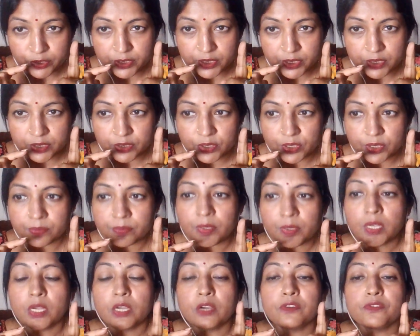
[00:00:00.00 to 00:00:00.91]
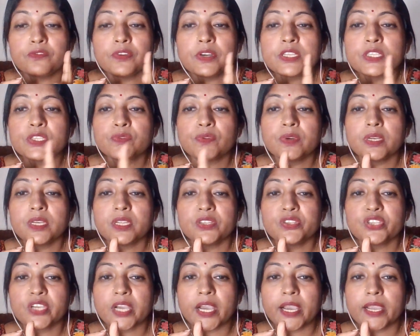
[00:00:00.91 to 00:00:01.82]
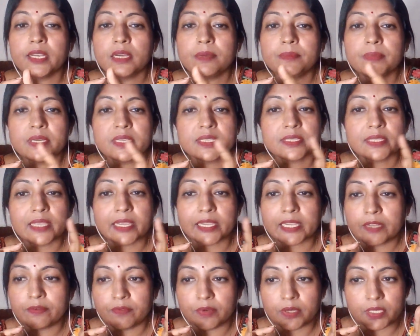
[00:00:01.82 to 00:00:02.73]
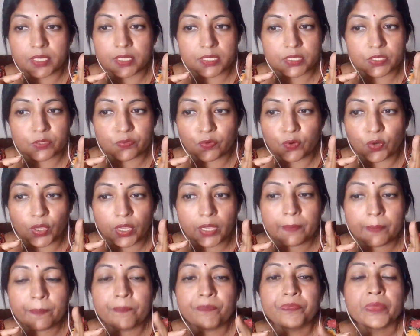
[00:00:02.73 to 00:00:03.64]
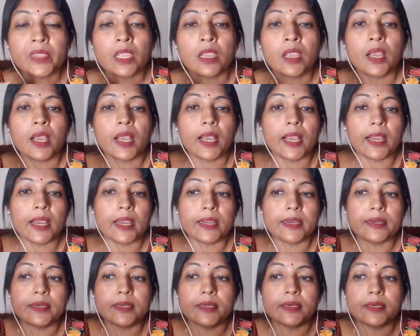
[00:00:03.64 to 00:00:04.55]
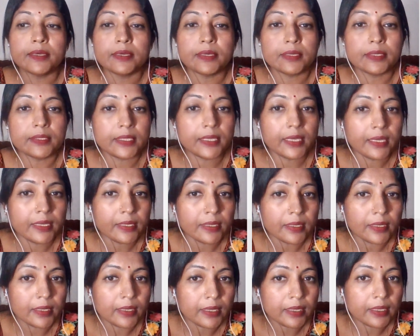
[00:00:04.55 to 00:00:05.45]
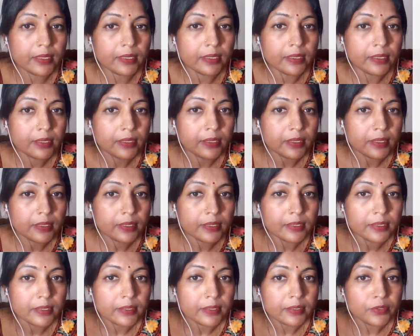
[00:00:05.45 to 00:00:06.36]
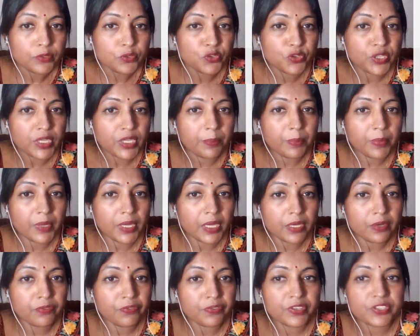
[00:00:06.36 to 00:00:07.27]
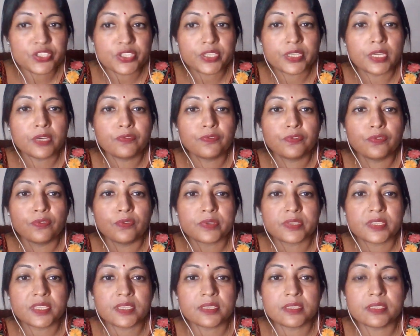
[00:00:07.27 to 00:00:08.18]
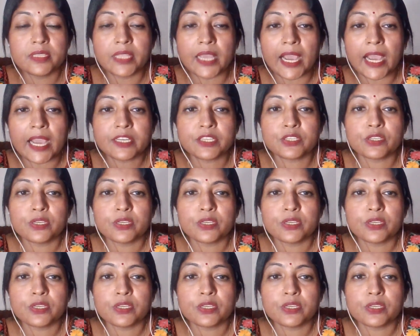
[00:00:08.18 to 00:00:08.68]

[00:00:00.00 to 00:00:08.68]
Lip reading: system. First one is xylem and second one is phloem, and there are three main physical forces that